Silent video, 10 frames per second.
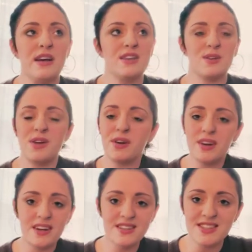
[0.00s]
So here
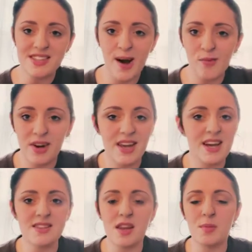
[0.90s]
he is, he's confident, he
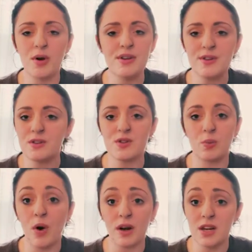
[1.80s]
gets out of the boat, he starts to
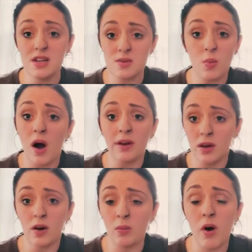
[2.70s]
walk. He's
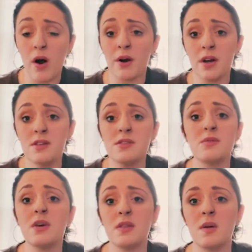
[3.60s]
walking on water, he's
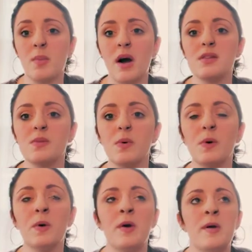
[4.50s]
doing the impossible.
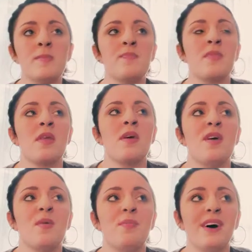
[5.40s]

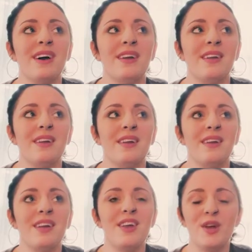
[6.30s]
But,
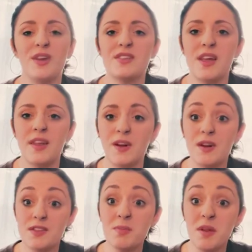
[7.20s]

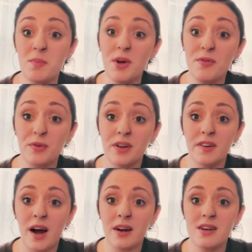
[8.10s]
there's something beautiful in
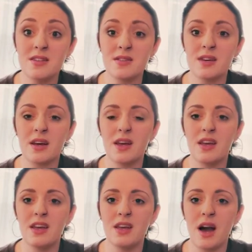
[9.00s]
that, because there's like,
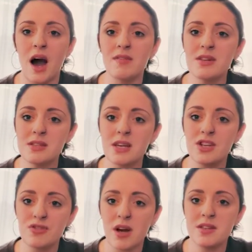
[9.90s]
obviously he
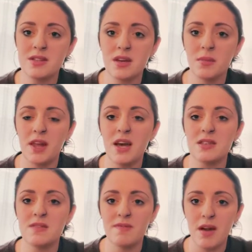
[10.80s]
trusts him and he has
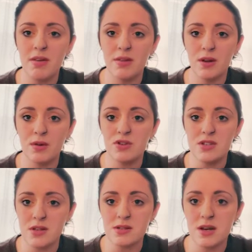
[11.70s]
faith in who
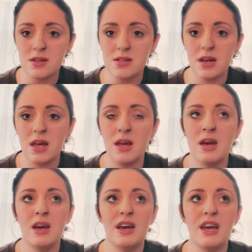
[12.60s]
Jesus is, and
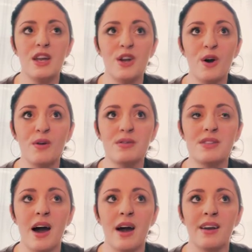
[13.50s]
he knows
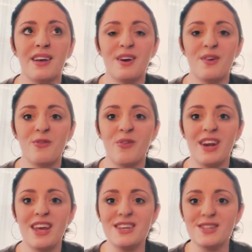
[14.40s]
that when
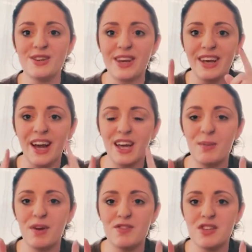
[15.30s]
he is looking at him,
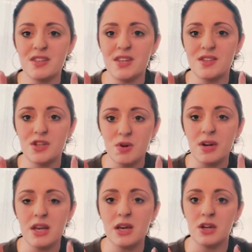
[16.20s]
and if Jesus says to do it,
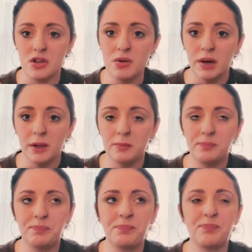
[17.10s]
he can do it.
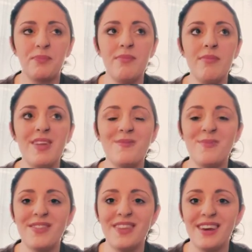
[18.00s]

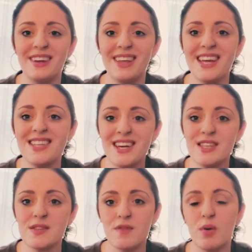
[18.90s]
But then he takes
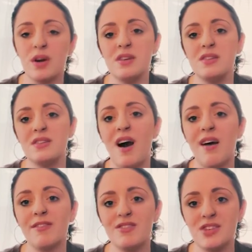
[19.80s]
his focus
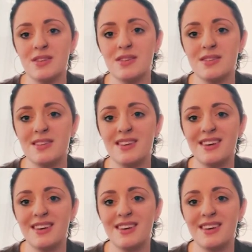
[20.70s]
off of Jesus.